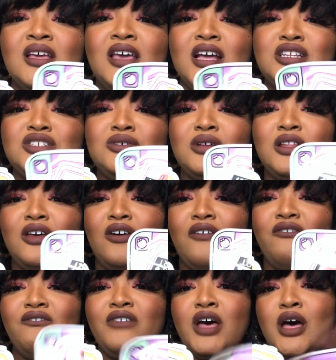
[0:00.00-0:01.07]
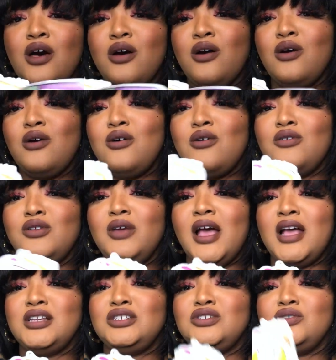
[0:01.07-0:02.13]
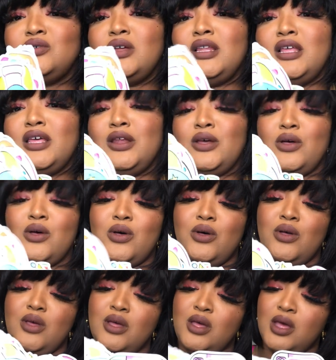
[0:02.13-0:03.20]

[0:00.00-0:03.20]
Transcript: got you a little phone you got you a little